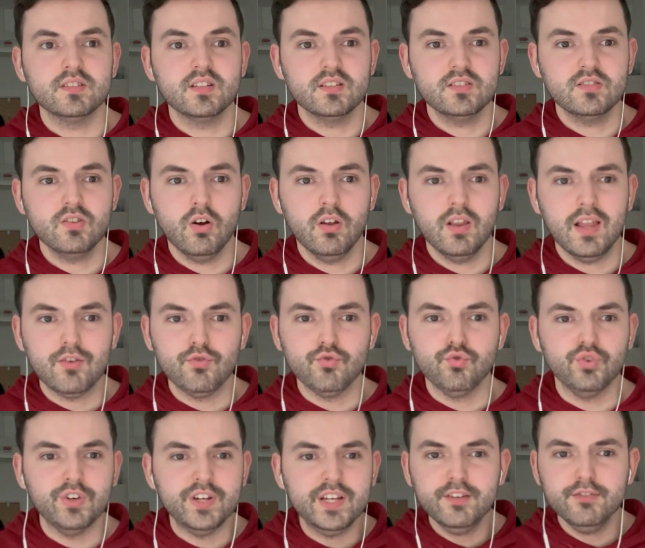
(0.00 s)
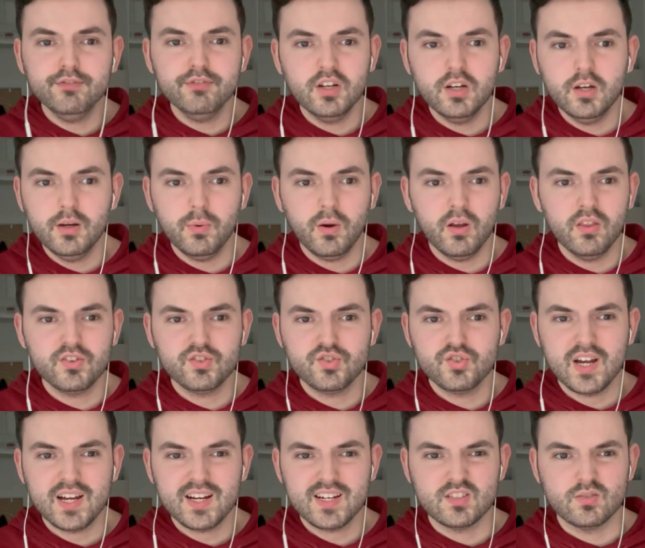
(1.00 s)
The sort of like reverb on the
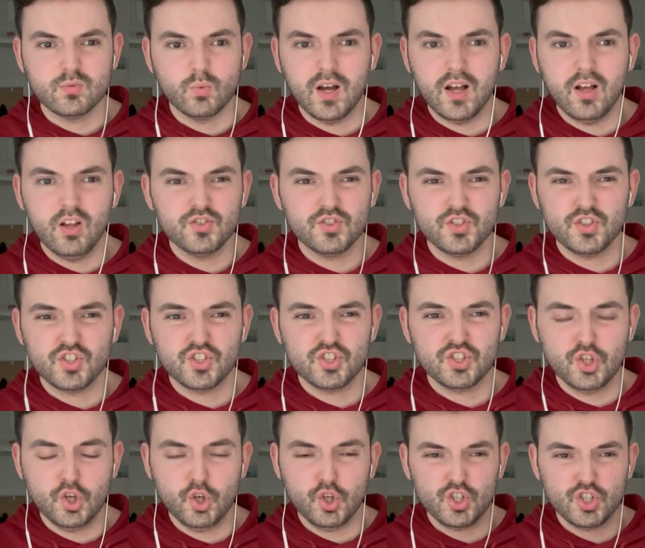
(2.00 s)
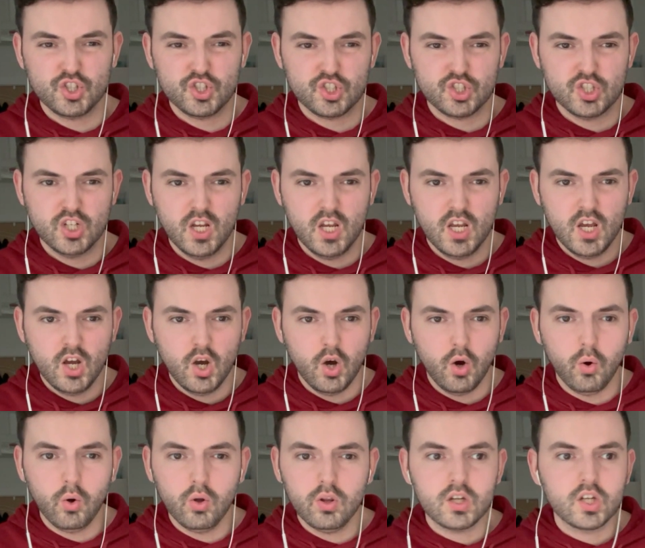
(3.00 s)
track as well just sucks
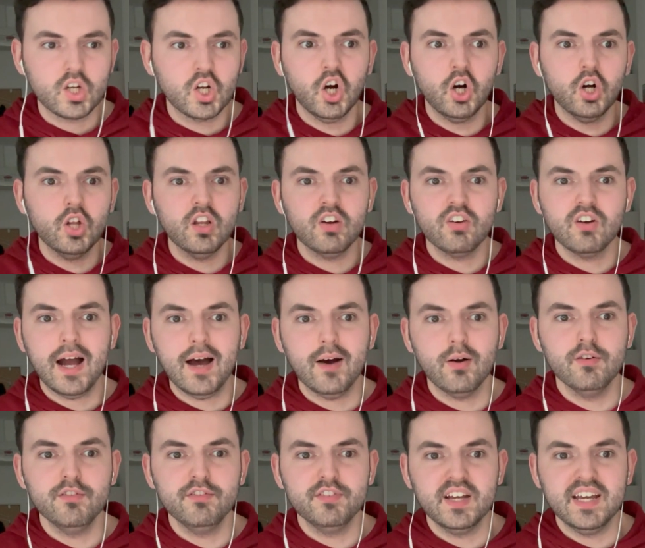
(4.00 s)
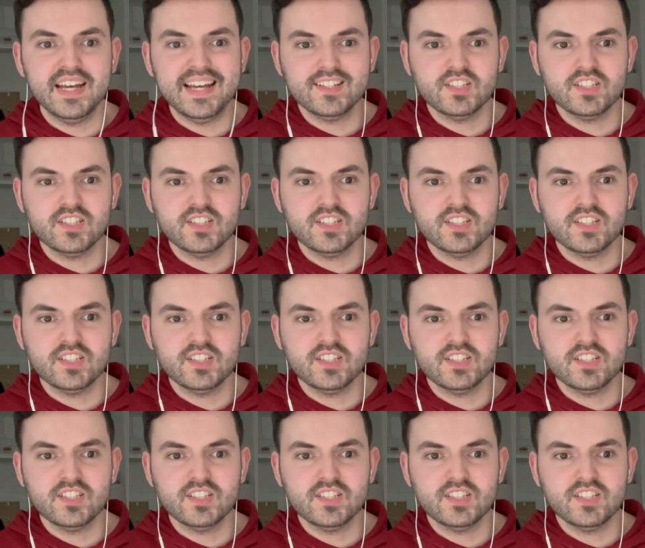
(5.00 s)
all the colour out of it.